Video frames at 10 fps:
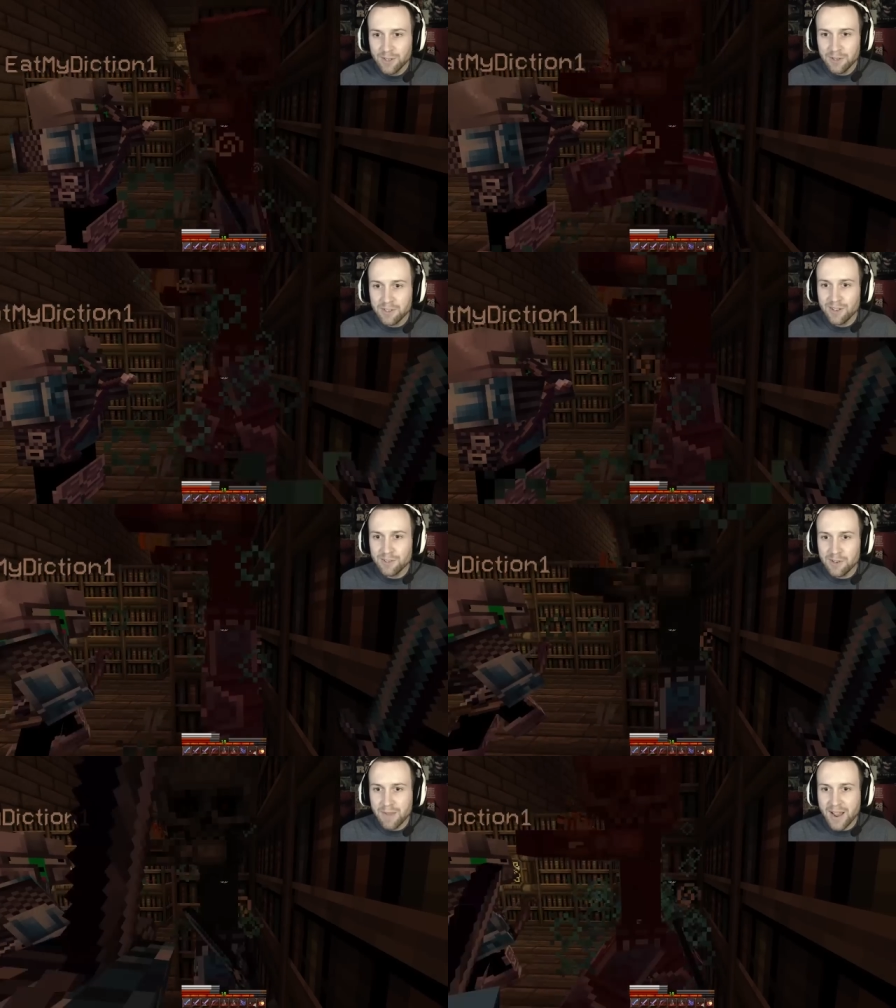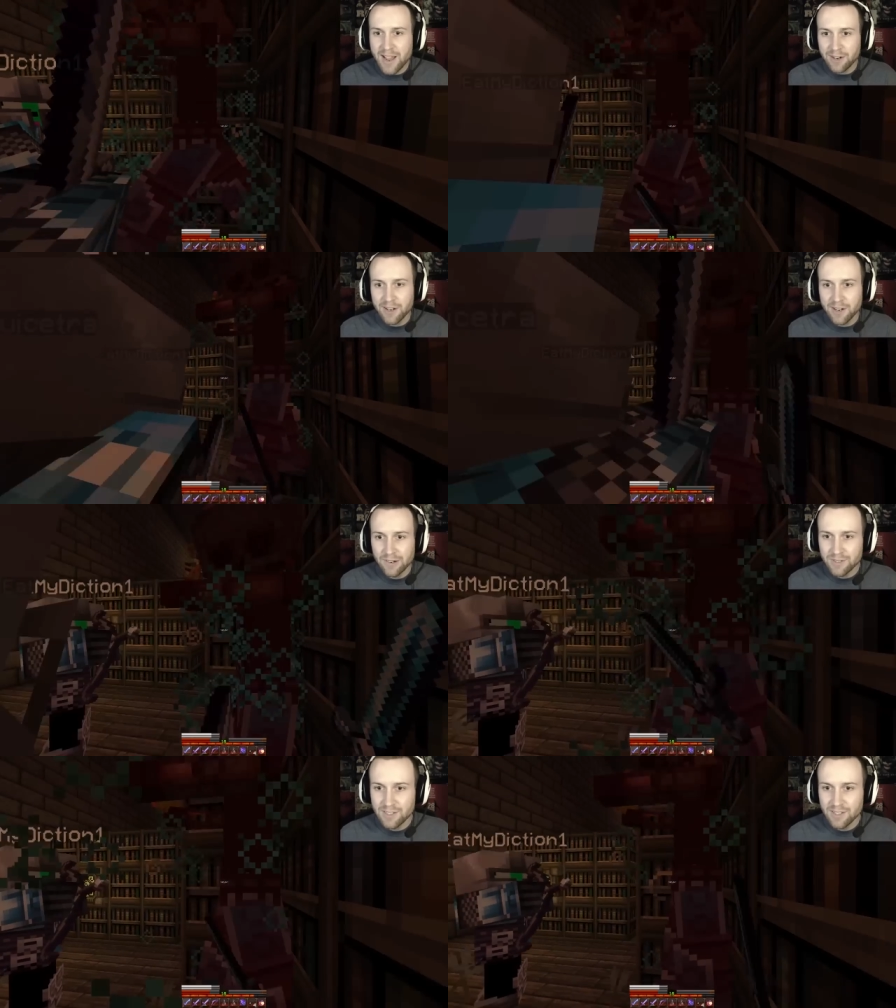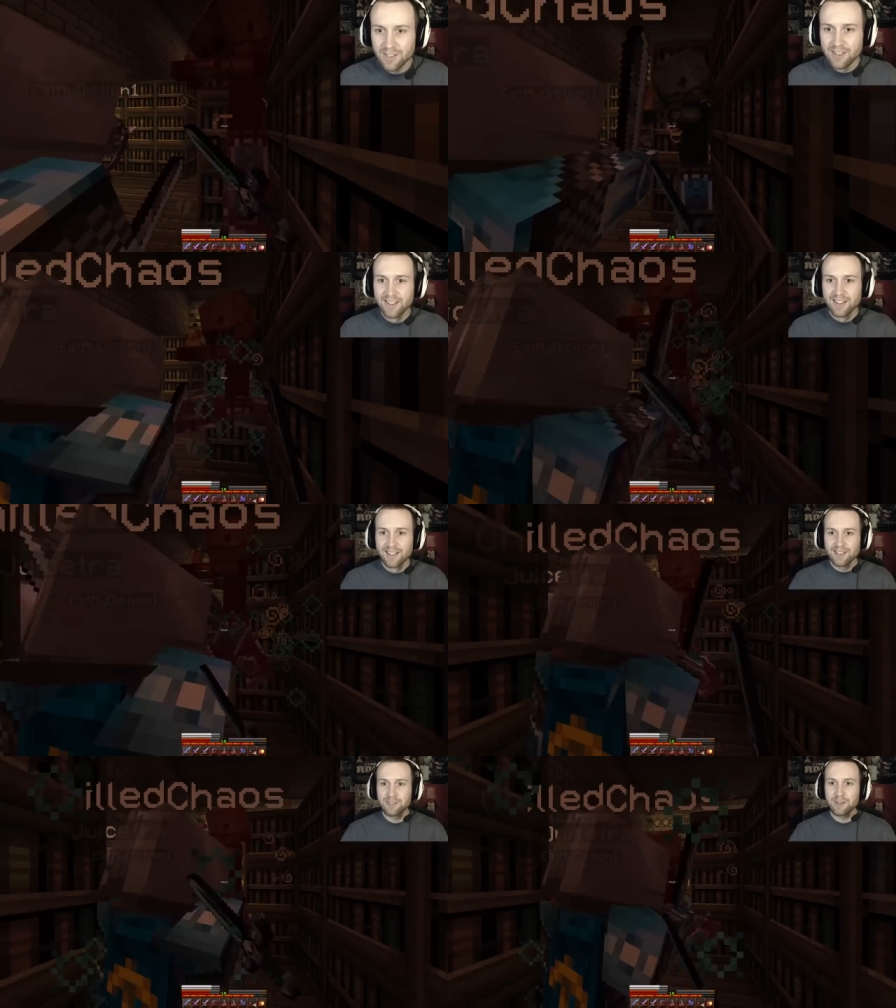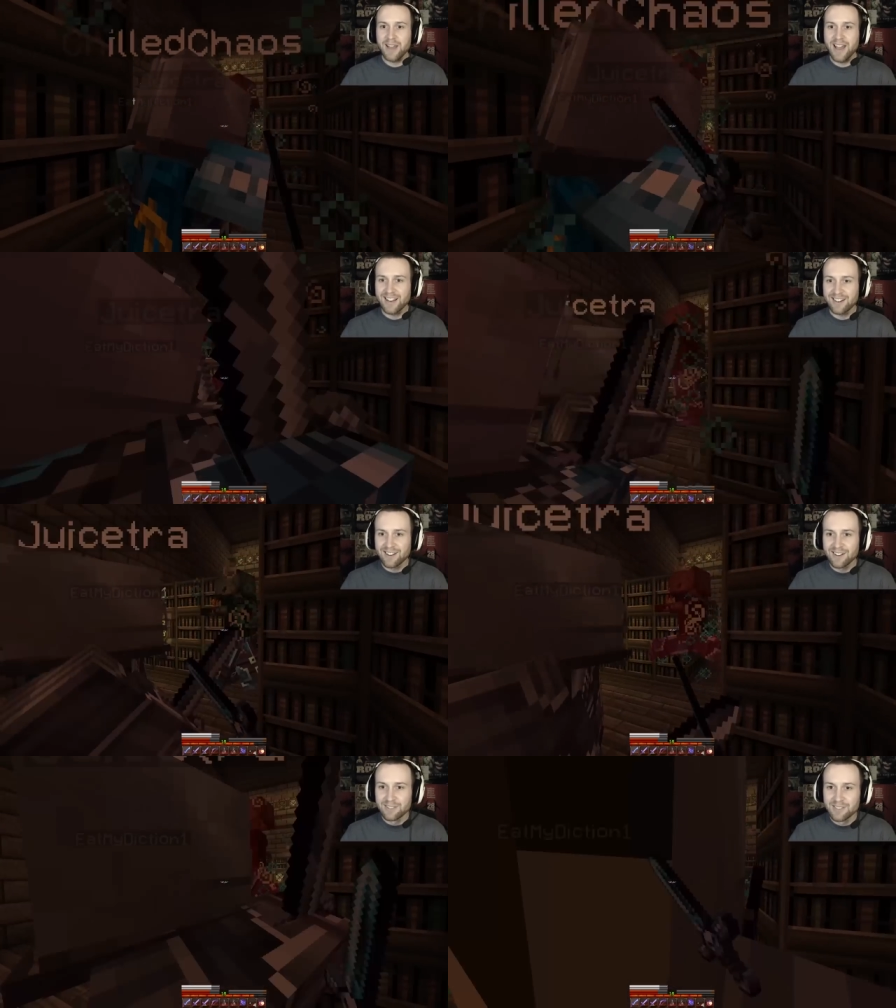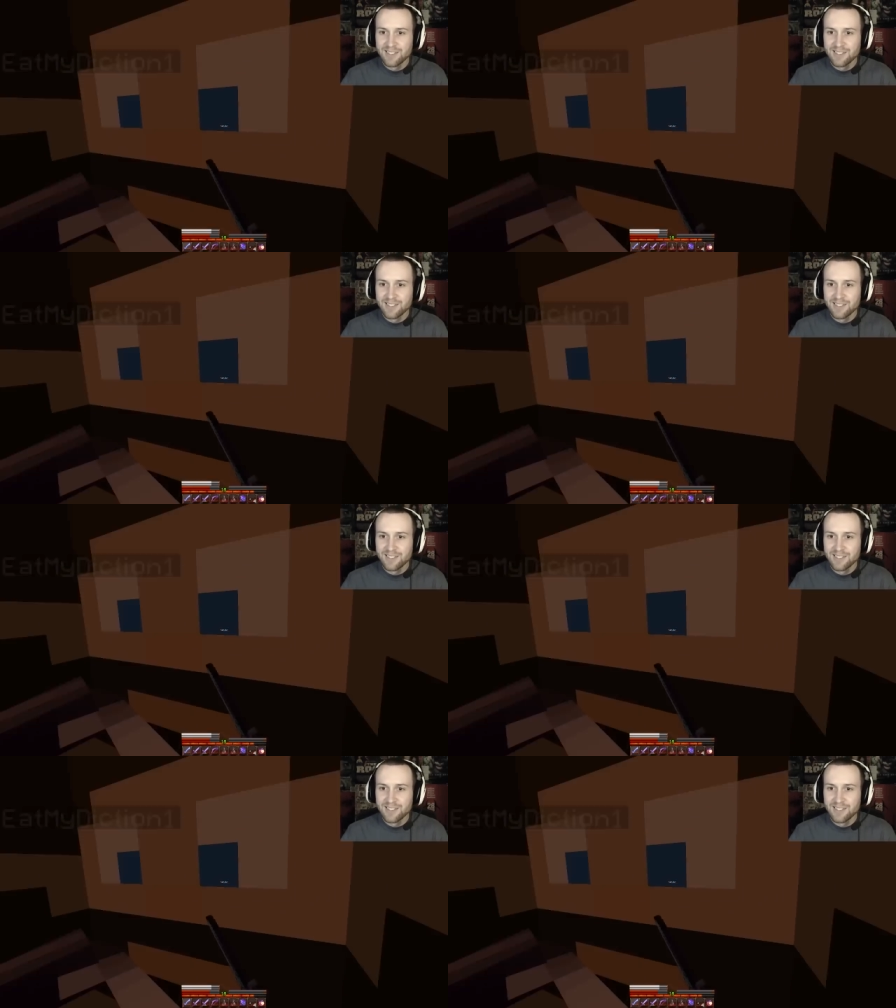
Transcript: oh, use your macros. More dots. More dots more use dots. your macros.